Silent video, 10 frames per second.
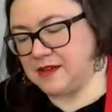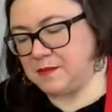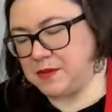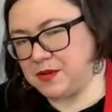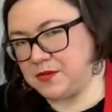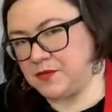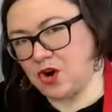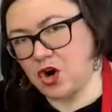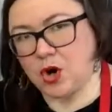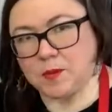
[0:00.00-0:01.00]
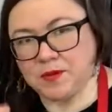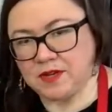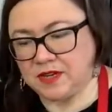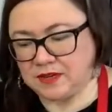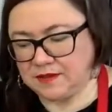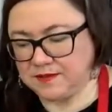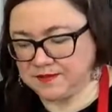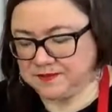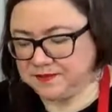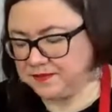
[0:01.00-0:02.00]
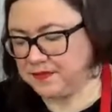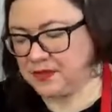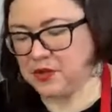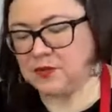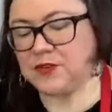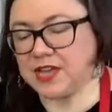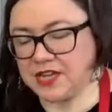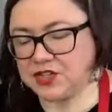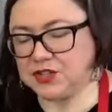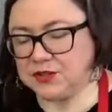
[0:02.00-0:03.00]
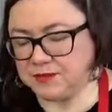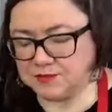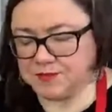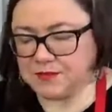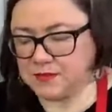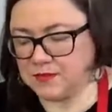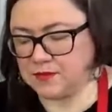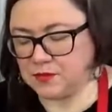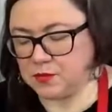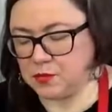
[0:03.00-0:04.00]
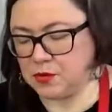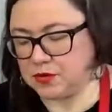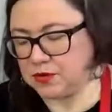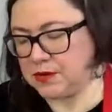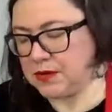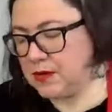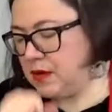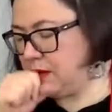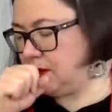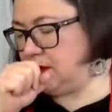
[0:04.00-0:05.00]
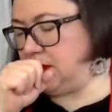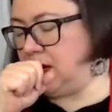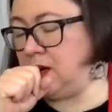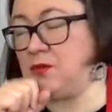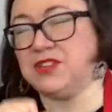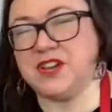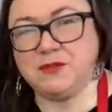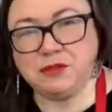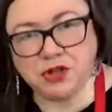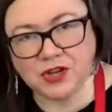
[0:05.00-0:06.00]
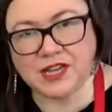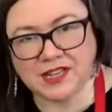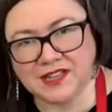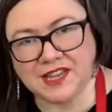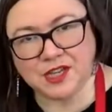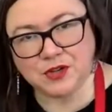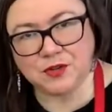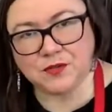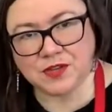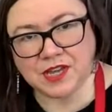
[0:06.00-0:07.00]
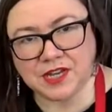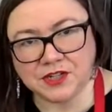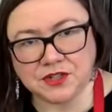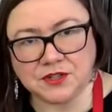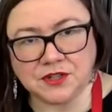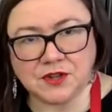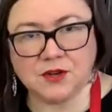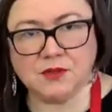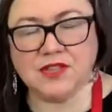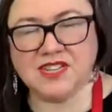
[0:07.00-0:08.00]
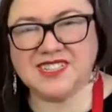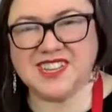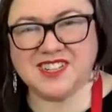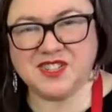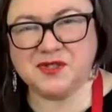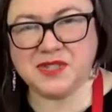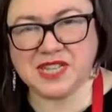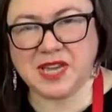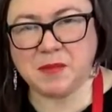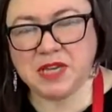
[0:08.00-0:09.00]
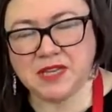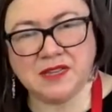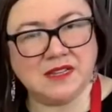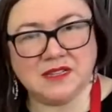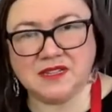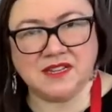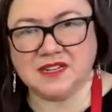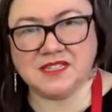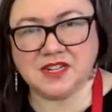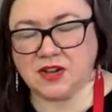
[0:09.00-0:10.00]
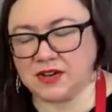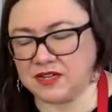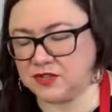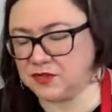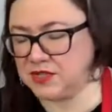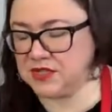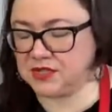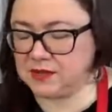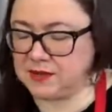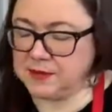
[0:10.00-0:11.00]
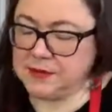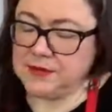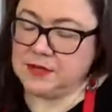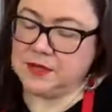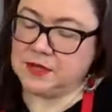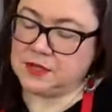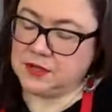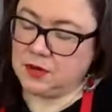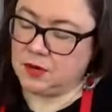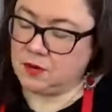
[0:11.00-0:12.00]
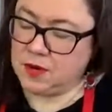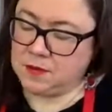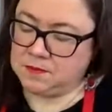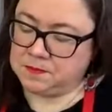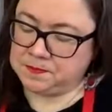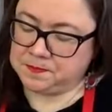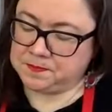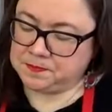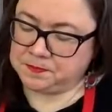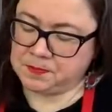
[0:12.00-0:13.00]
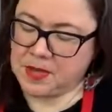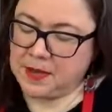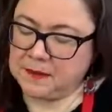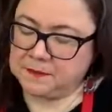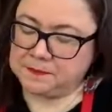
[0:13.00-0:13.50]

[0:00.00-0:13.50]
bit of harmony, unification through the book without looking like unification. You know, things get too samey, that then it's not interesting. So yeah,